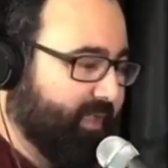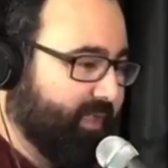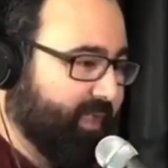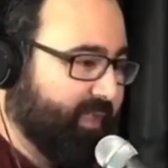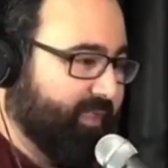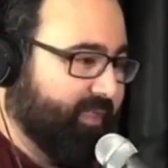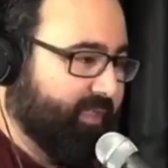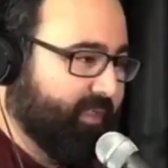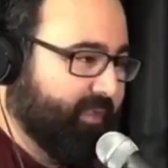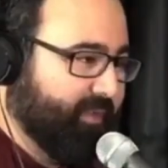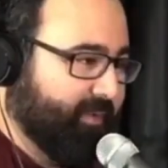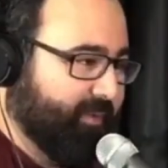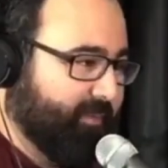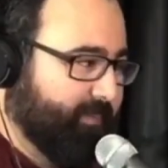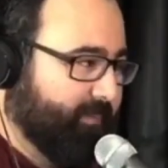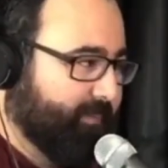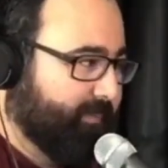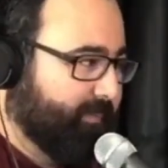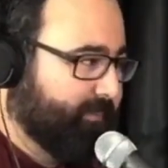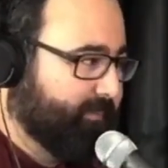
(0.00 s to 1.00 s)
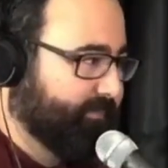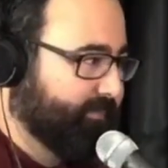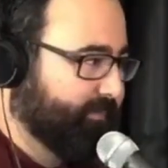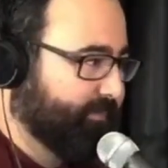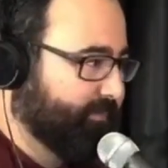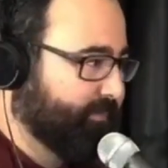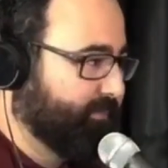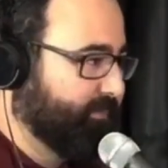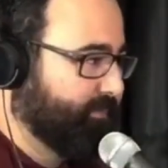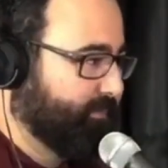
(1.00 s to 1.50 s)
no, it's awesome,
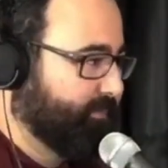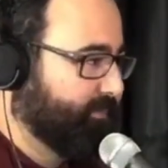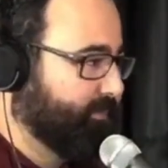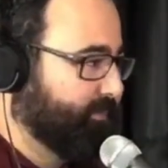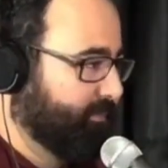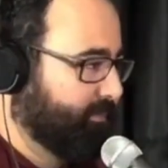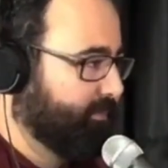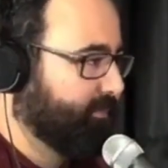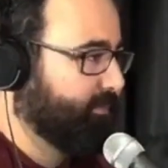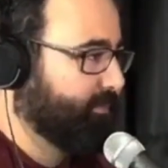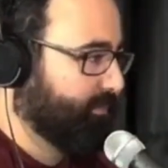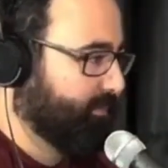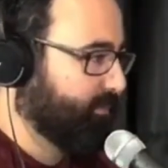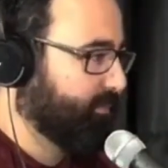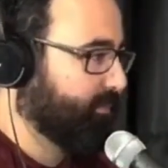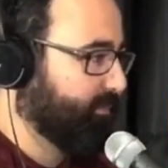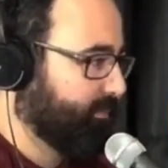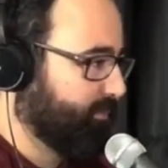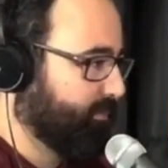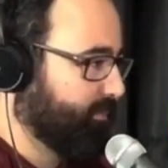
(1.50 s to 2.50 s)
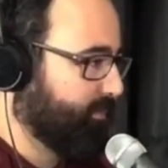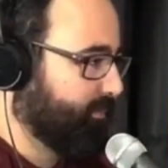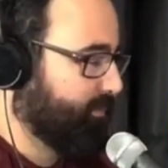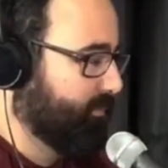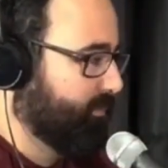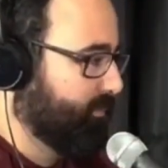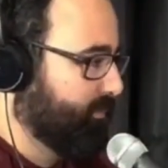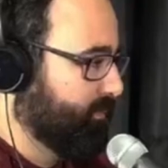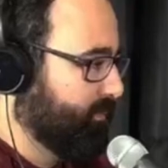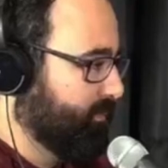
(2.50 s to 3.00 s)
and that's like, those are the people that I
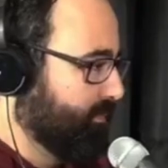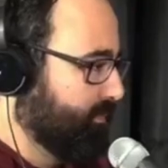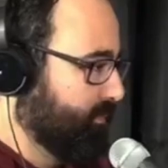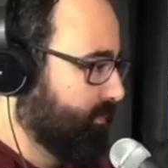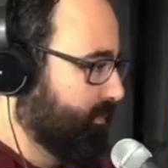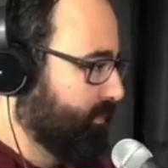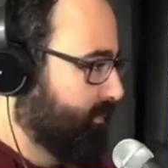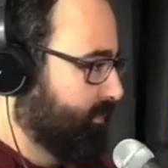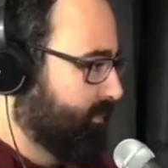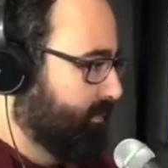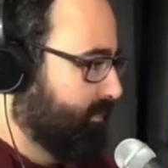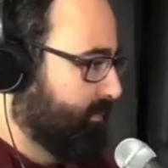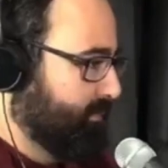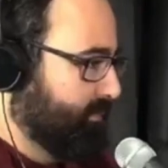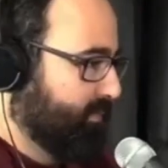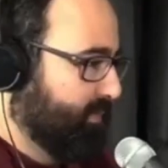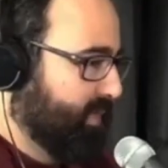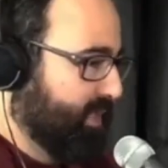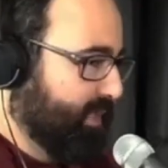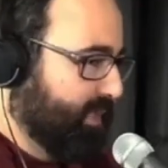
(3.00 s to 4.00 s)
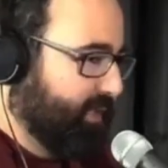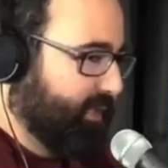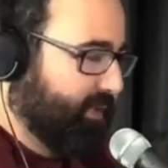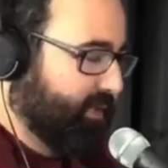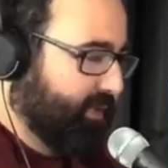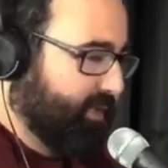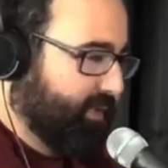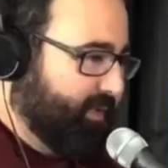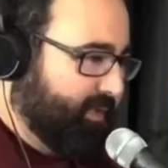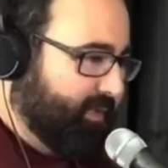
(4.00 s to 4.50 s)
love meeting. You know what I
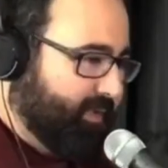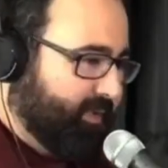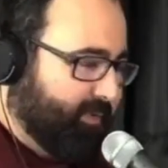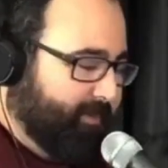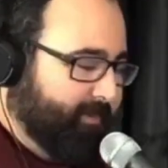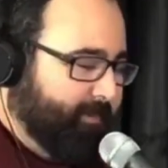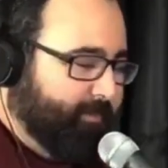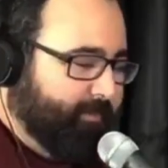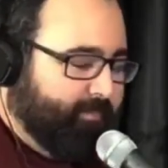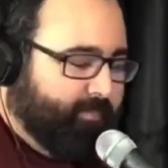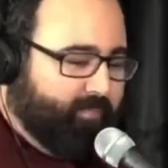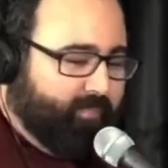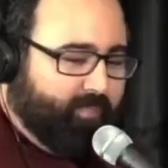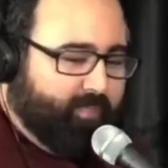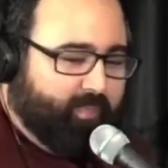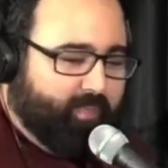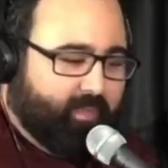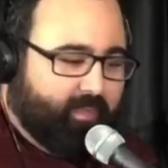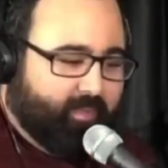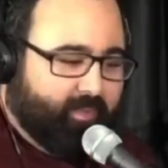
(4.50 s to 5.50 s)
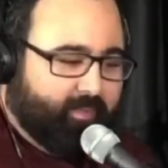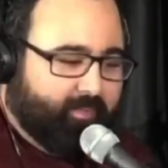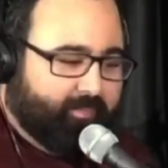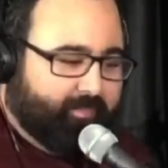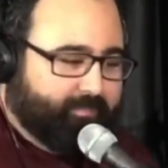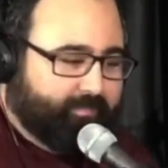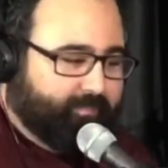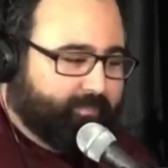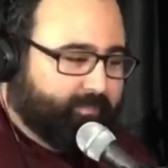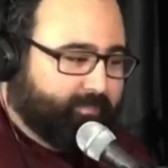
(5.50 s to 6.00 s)
mean? And this is our first
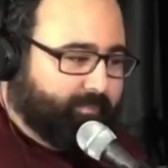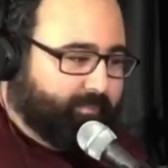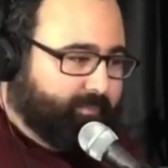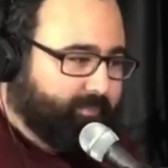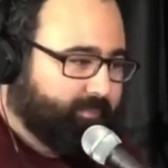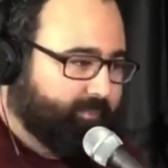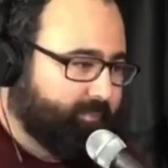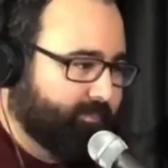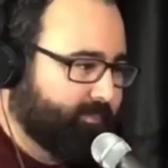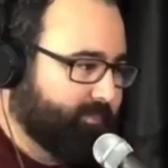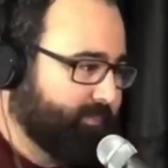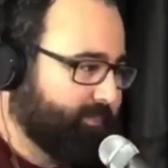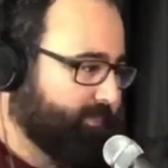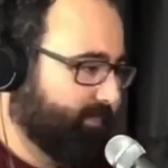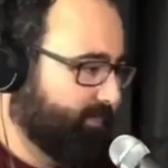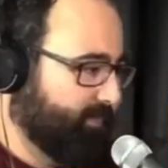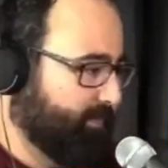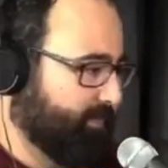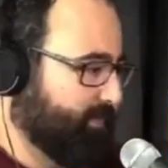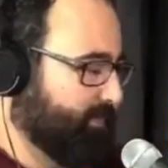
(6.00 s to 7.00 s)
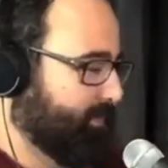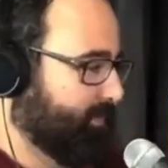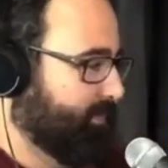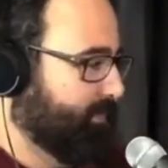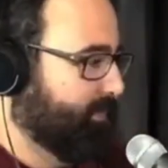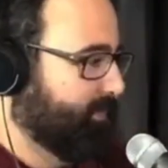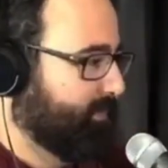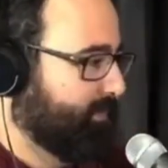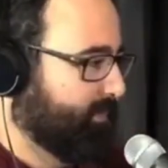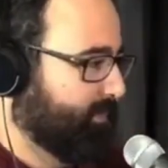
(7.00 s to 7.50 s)
interaction, and
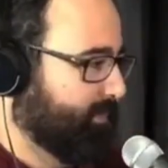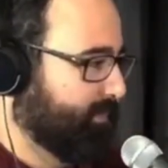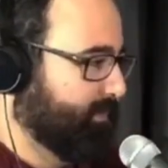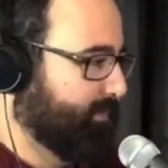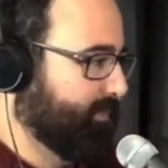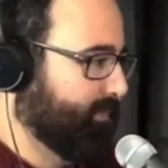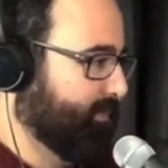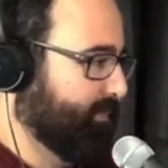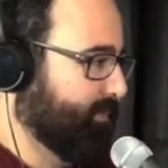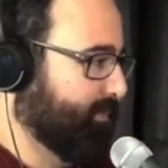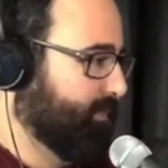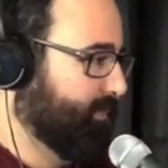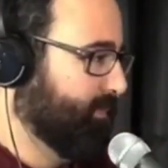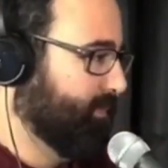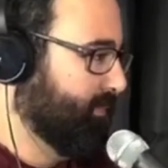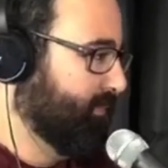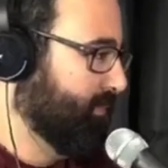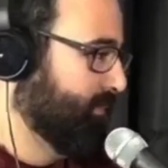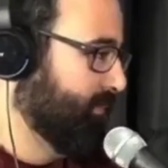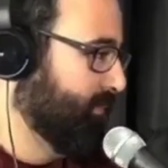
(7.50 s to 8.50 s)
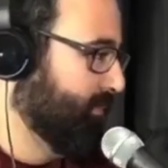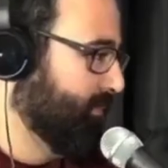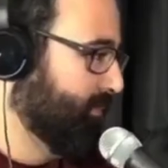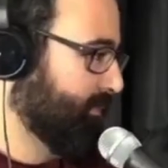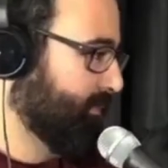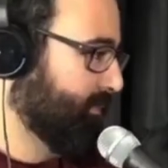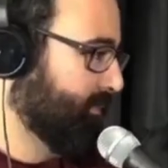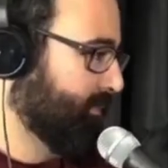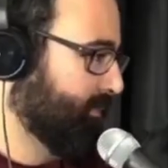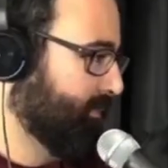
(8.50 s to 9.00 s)
it just makes me happy
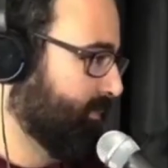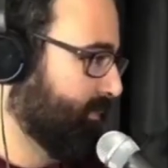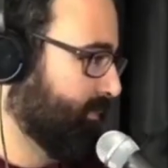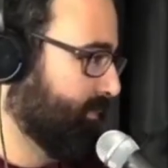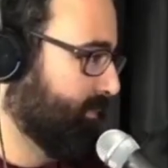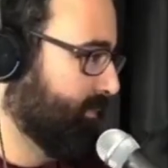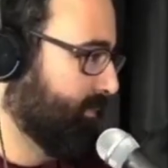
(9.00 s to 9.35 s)
when I get